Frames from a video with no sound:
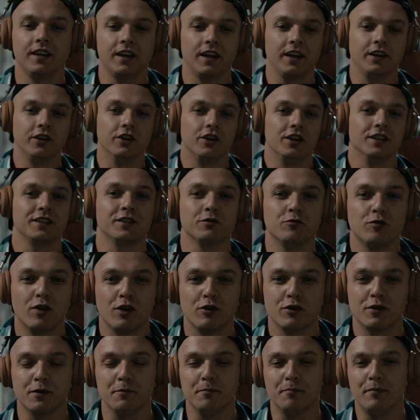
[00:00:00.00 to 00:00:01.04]
G'day guys and
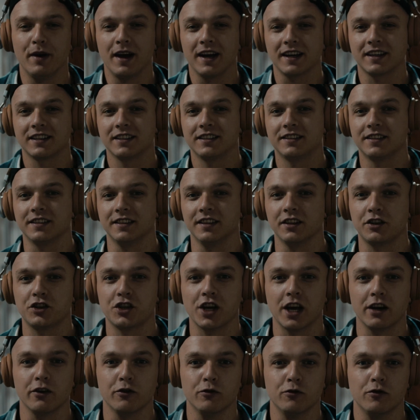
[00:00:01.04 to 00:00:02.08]
welcome back to the
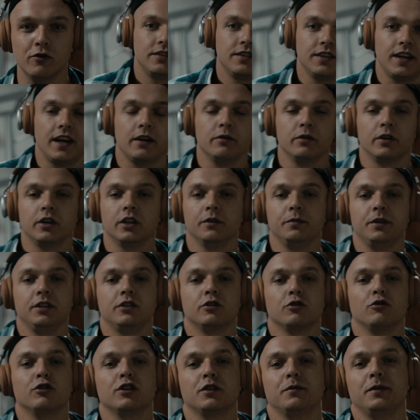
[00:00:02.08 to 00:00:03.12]
channel. Today we're going to be
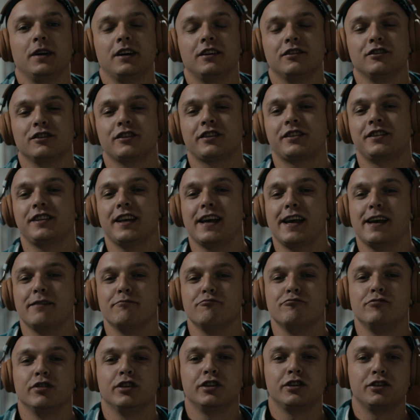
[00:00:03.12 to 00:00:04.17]
talking about
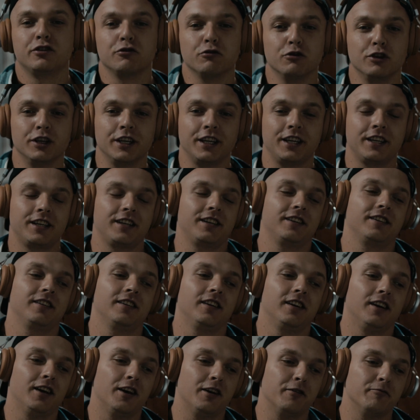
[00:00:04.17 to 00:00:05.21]
Sam Sulek.
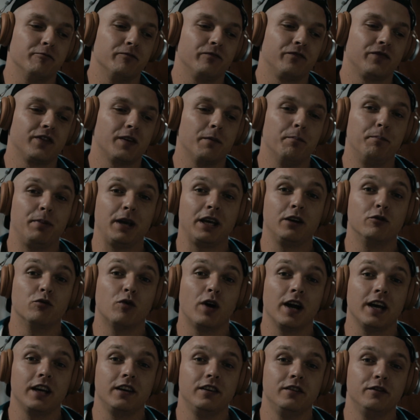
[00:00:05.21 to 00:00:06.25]
Um, big
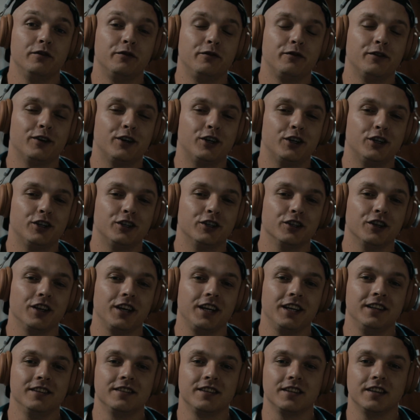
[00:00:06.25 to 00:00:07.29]
wave on the
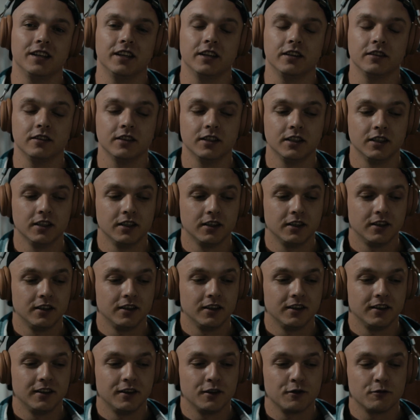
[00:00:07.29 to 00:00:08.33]
internet.
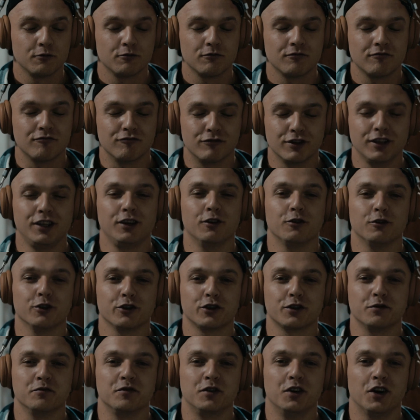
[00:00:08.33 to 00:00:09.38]
Really
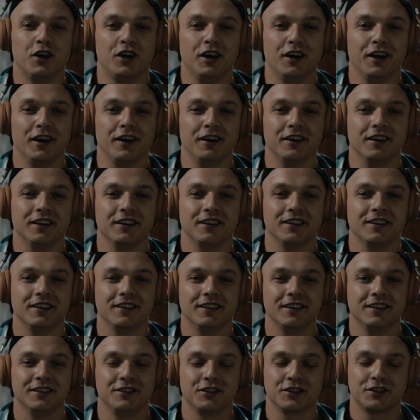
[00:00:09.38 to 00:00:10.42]
awesome guy.
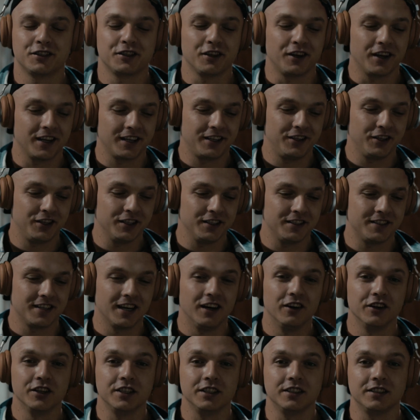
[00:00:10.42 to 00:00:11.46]
Just like you can
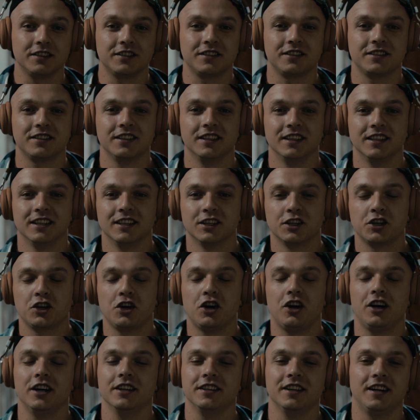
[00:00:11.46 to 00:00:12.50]
tell he's
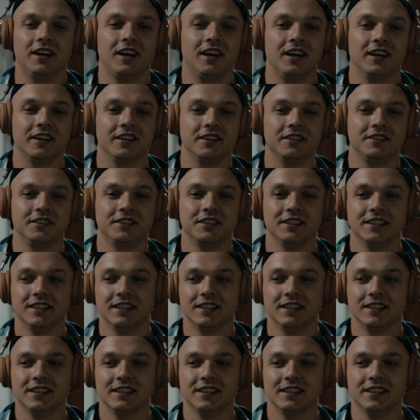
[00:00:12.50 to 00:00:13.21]
kind hearted.